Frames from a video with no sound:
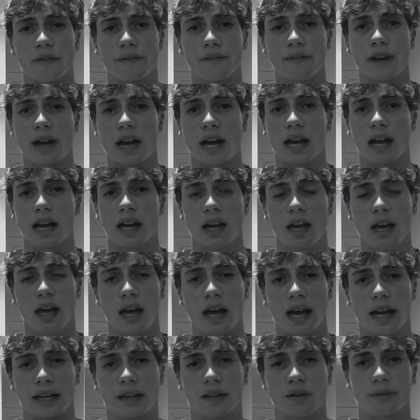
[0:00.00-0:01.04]
far.
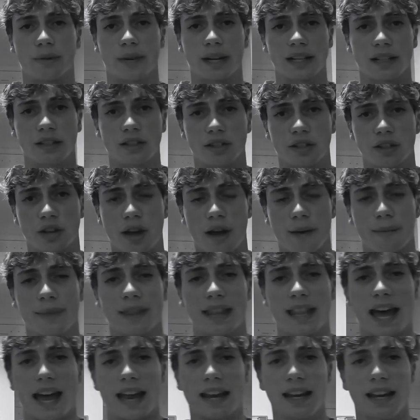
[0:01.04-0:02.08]
I can already determine
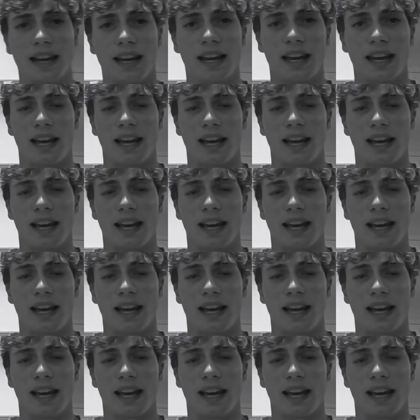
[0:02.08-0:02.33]
that.